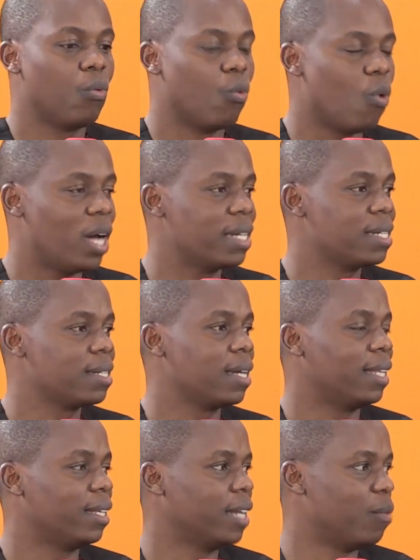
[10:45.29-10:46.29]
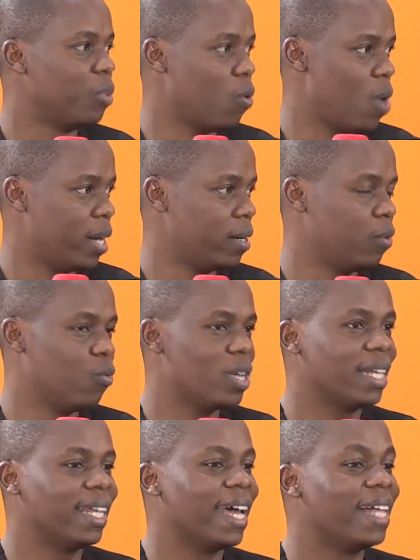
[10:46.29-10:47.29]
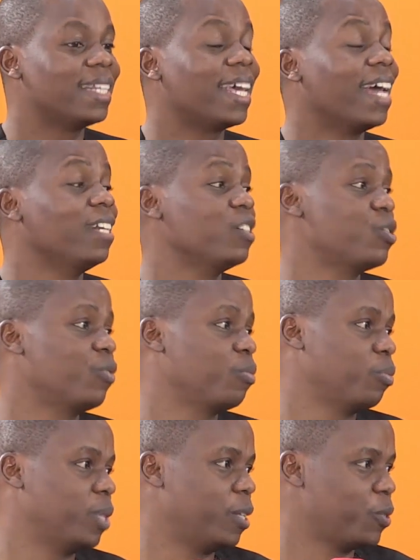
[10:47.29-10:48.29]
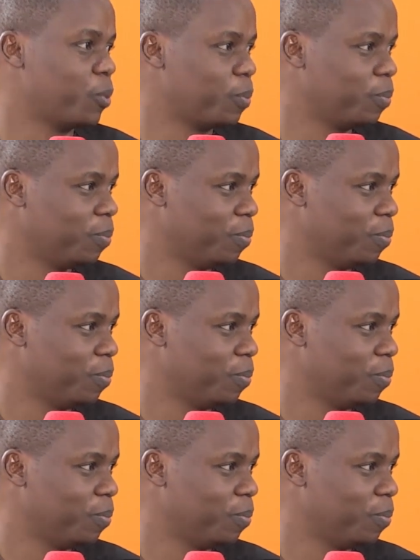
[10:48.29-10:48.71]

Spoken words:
what are the healthcare needs of the population.